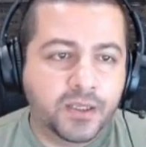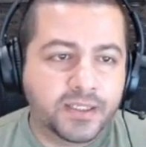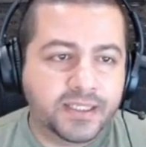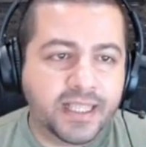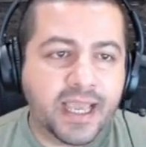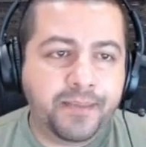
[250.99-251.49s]

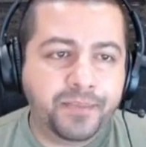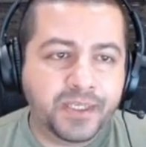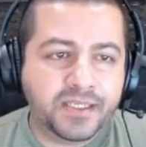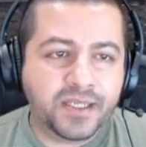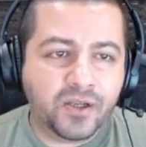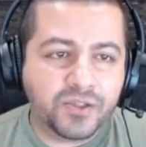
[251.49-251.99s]
Snap
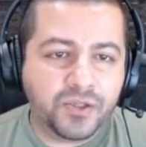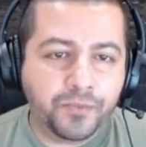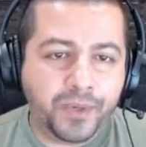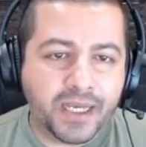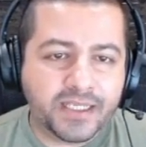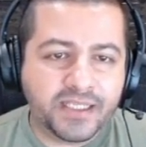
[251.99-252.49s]
is also
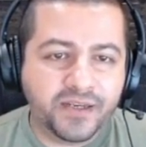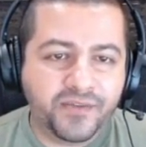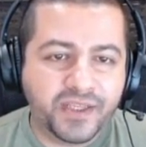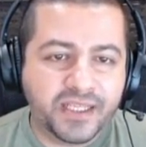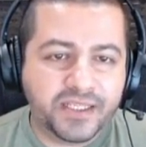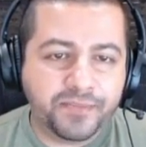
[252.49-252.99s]
positive
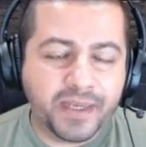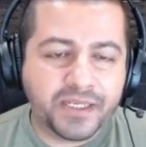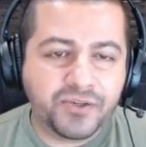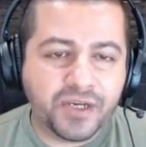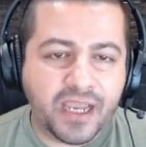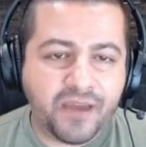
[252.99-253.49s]
in this
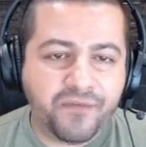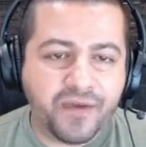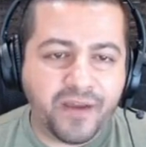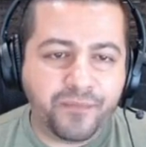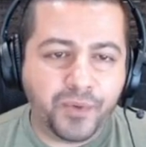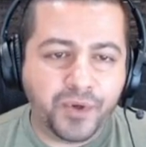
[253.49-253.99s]
metric at
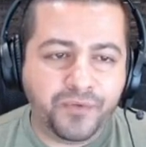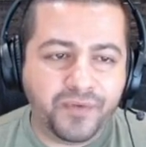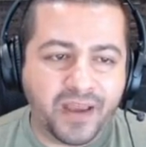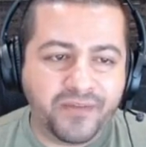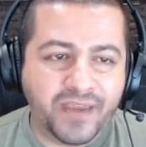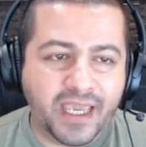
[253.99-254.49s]

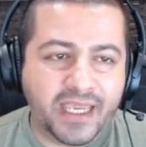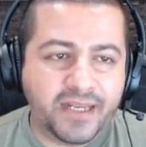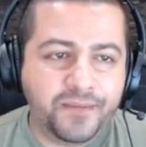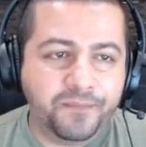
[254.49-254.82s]
5.58,